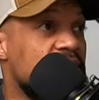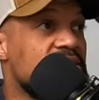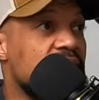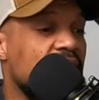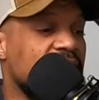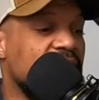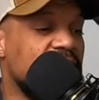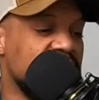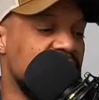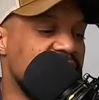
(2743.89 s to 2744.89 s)
This coffee.
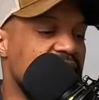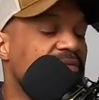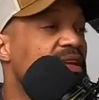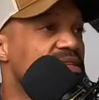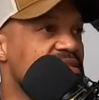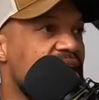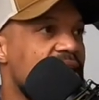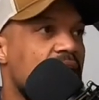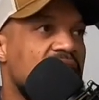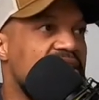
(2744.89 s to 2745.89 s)
It's it's definitely a
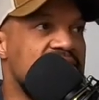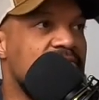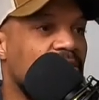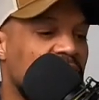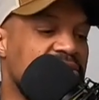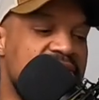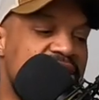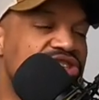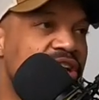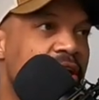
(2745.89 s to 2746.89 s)
standout. It doesn't fall into
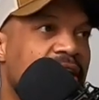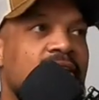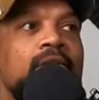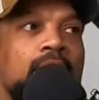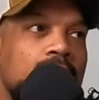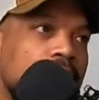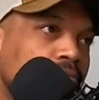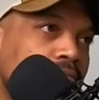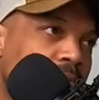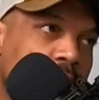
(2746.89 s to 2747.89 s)
that generic
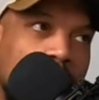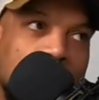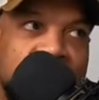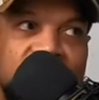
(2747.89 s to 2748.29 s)
oh, it